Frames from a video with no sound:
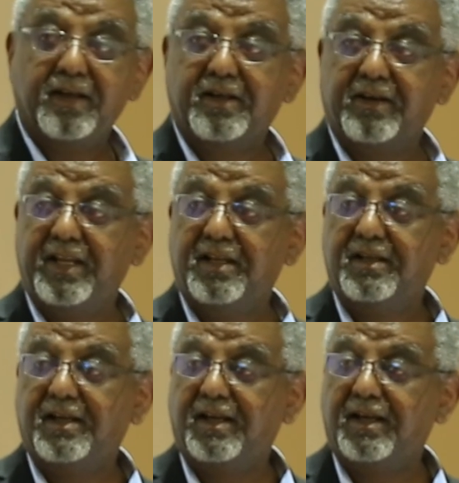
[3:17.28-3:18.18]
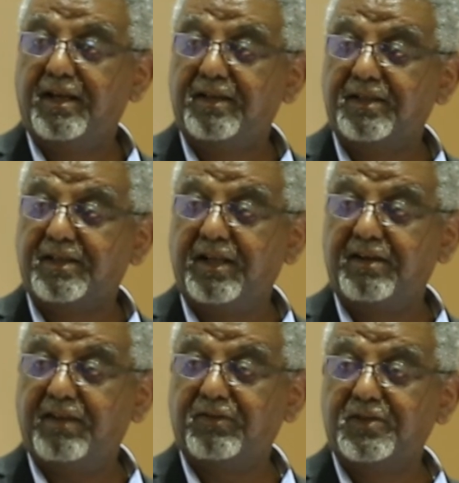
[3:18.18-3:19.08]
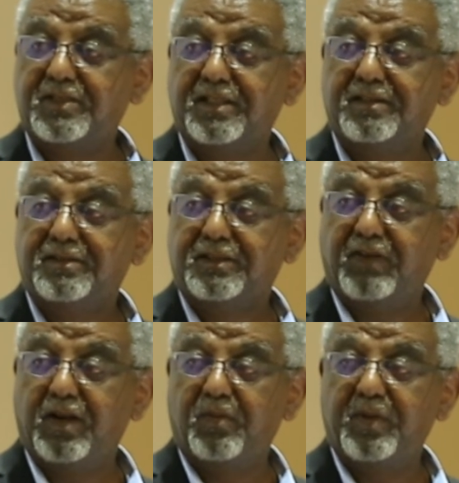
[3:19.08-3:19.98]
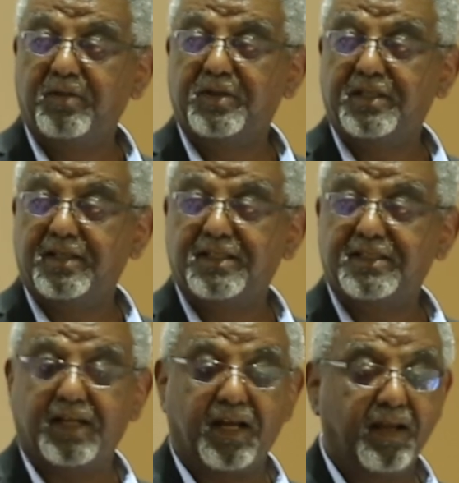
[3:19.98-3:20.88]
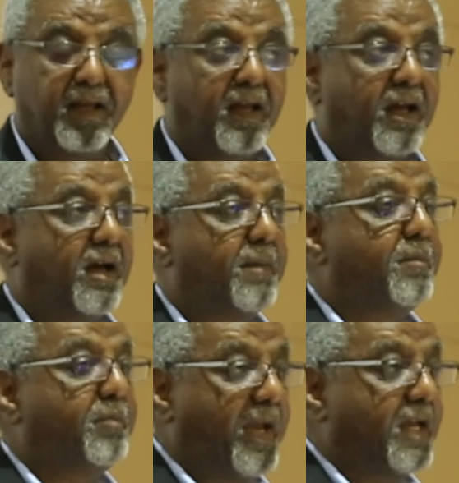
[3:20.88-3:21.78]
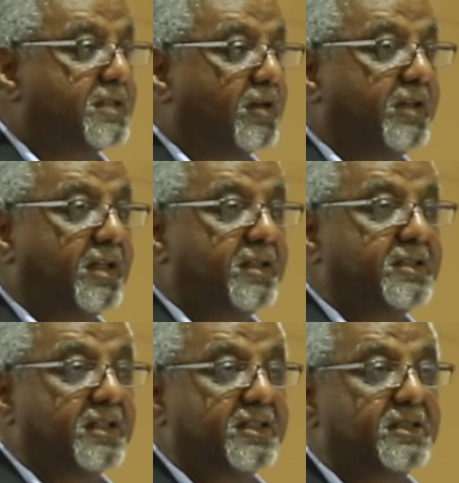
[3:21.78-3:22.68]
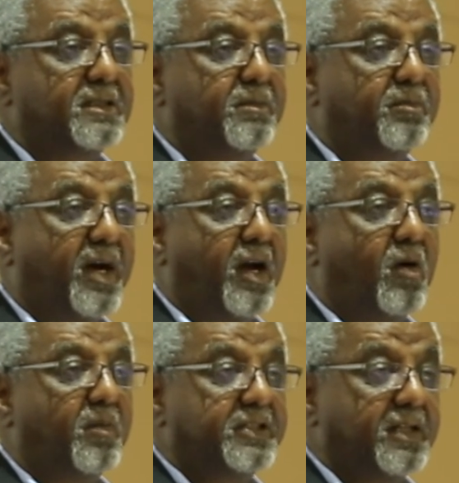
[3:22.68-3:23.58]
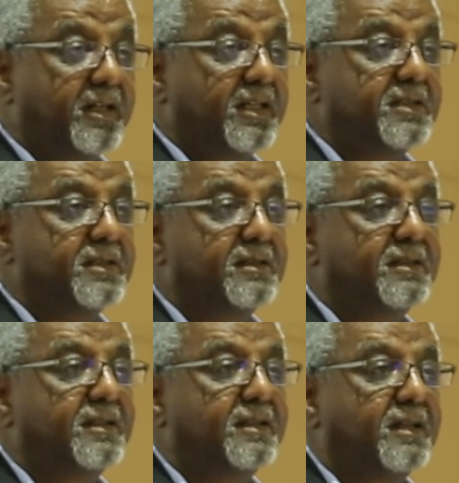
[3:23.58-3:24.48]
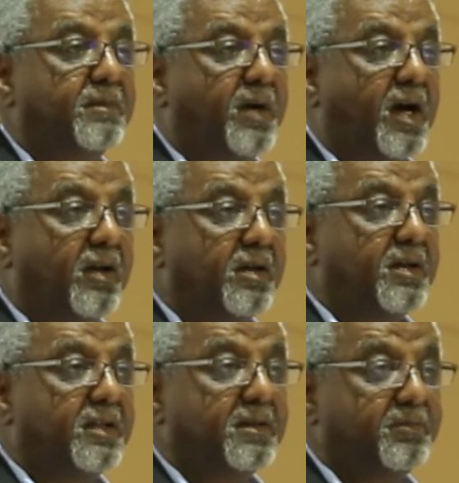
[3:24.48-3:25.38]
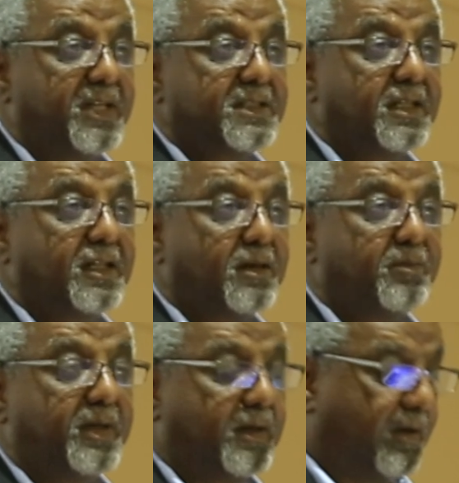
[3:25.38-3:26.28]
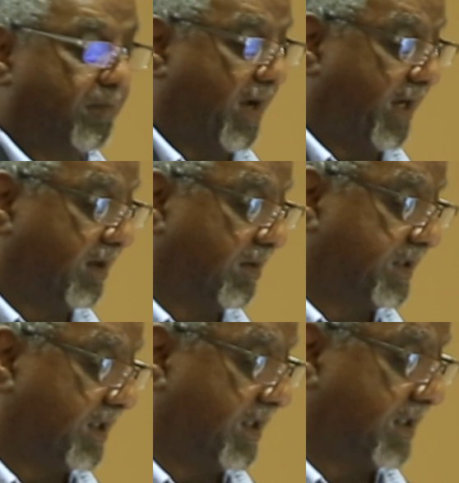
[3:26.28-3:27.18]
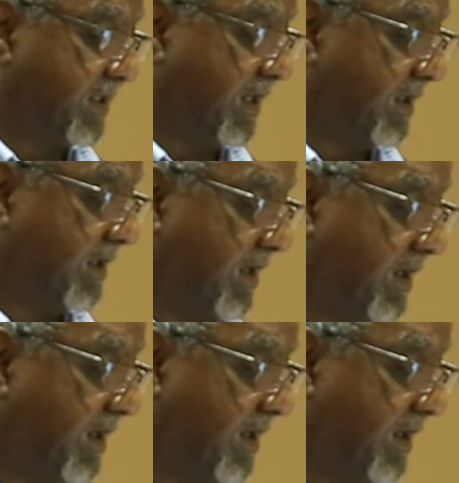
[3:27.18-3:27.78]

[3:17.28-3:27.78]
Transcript: the green revolution, developing materials that are based on indigenous biomaterials, basically combining materials and